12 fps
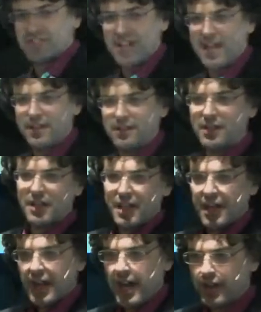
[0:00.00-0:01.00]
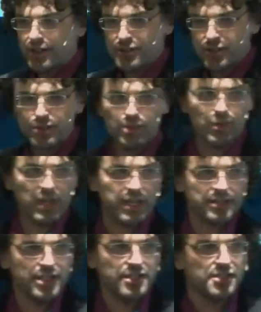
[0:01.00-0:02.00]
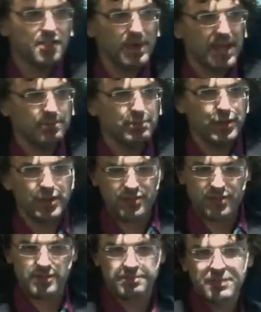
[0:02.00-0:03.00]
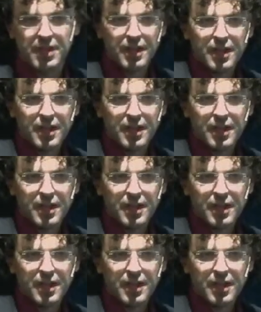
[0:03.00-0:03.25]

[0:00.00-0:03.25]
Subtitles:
of Zen. I also teach Tibetan Buddhism.